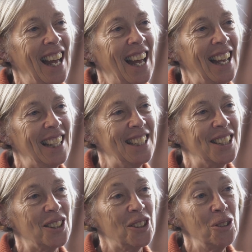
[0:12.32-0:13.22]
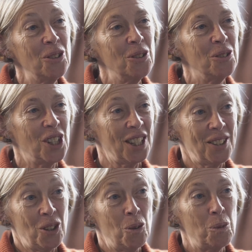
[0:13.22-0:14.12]
And do
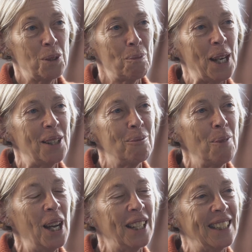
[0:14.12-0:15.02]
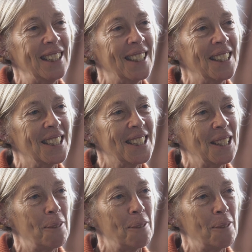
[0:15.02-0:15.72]
just always bear in mind that